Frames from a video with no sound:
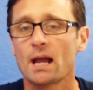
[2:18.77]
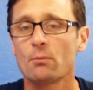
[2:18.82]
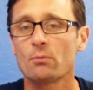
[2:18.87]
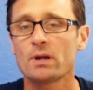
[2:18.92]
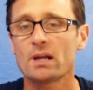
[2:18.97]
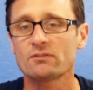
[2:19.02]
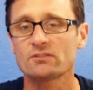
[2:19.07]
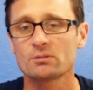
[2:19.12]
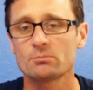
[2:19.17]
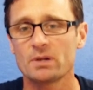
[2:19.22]
And
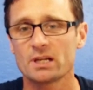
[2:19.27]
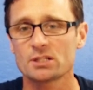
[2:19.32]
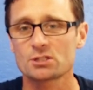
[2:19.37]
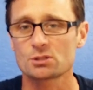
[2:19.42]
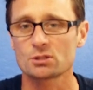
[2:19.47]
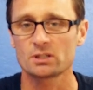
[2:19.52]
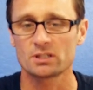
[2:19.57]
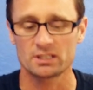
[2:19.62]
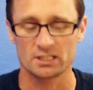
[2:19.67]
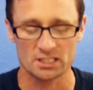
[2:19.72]
we have to make
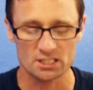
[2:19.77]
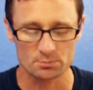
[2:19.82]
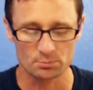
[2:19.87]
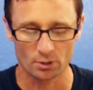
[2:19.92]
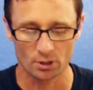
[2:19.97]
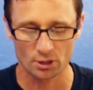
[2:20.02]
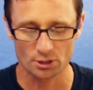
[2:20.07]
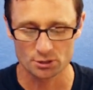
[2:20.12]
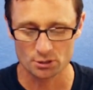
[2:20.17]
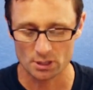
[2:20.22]
sure that these
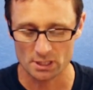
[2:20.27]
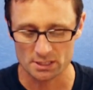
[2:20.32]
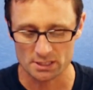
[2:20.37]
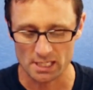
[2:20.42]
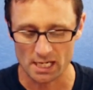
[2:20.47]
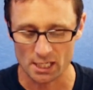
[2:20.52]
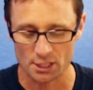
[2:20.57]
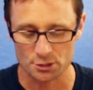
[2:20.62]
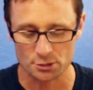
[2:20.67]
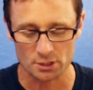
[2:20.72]
ball
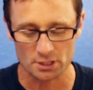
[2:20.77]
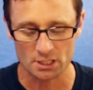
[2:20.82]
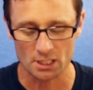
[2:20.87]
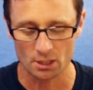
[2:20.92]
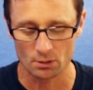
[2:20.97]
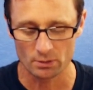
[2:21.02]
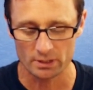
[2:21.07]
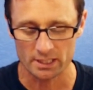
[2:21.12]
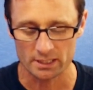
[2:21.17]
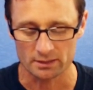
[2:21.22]
joints actually
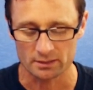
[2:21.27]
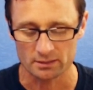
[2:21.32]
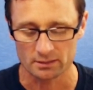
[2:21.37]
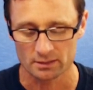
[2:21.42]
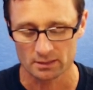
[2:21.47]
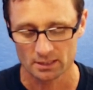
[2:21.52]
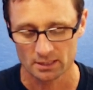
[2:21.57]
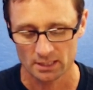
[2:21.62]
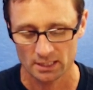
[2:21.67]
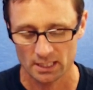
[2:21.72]
go in
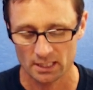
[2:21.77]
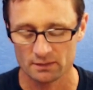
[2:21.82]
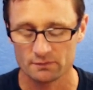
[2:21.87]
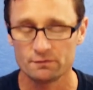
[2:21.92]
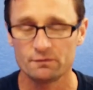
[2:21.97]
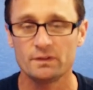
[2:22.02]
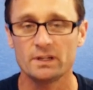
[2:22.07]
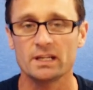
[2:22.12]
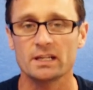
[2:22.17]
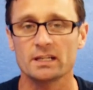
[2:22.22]

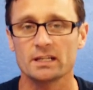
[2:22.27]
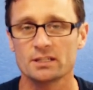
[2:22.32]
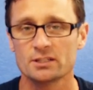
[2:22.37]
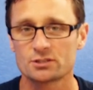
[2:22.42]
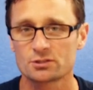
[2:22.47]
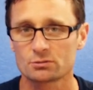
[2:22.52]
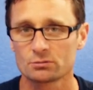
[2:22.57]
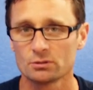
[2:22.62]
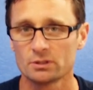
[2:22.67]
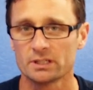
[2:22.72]
and fit
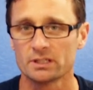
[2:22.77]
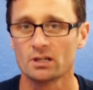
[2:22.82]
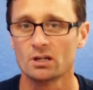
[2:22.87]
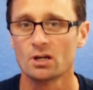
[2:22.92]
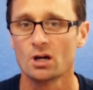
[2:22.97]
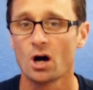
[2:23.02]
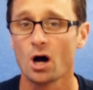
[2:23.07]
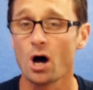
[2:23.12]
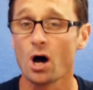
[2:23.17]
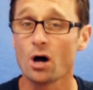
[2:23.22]
and screw in,
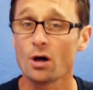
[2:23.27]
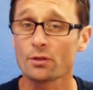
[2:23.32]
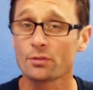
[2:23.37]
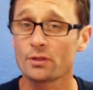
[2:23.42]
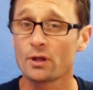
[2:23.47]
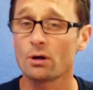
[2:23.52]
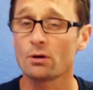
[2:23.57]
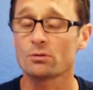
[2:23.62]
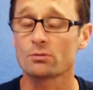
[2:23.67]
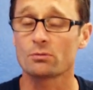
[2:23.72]

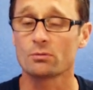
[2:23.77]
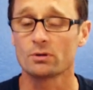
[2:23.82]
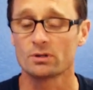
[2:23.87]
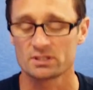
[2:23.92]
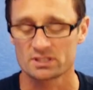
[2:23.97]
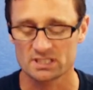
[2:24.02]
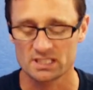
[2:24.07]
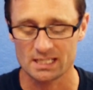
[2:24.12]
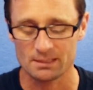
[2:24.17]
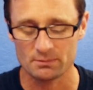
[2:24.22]
although
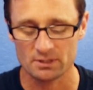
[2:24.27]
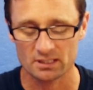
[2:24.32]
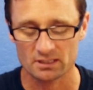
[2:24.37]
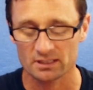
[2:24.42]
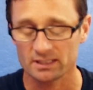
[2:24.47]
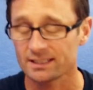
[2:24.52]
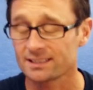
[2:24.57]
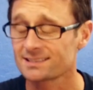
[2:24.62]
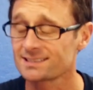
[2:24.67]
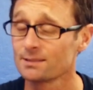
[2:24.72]

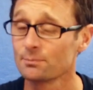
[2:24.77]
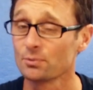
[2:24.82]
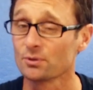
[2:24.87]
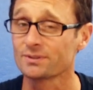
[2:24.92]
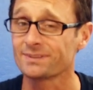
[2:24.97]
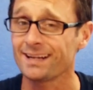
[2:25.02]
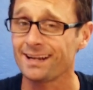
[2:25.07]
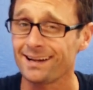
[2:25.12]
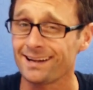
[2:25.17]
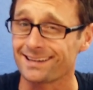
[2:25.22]
seemingly a
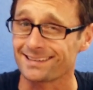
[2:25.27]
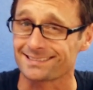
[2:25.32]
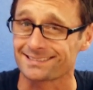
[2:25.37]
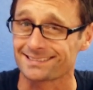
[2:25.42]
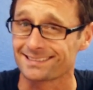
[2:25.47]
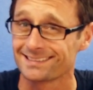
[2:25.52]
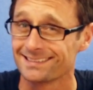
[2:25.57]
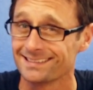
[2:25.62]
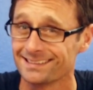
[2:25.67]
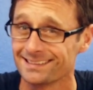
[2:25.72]
simple
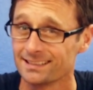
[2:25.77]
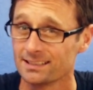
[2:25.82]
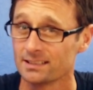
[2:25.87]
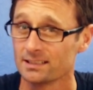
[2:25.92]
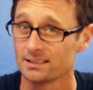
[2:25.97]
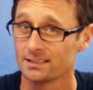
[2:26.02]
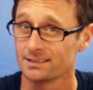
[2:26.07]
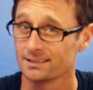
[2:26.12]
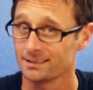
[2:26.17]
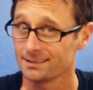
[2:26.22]
task.
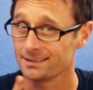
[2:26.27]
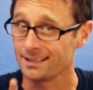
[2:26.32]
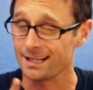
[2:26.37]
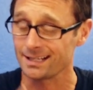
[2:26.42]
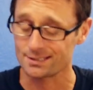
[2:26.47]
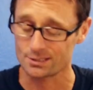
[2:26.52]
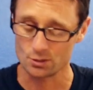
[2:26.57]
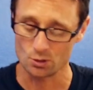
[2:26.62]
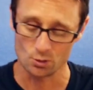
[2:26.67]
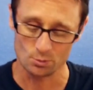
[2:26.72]

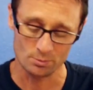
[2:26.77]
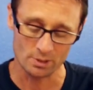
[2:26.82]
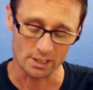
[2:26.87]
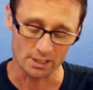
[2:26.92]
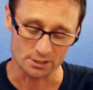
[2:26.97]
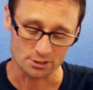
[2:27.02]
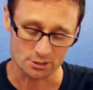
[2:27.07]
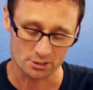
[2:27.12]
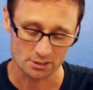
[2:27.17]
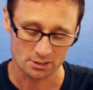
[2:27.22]
Not so
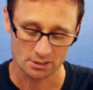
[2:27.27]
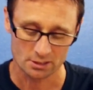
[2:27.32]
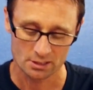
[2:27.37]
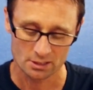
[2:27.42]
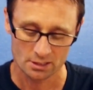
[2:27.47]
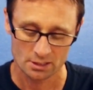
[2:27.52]
much.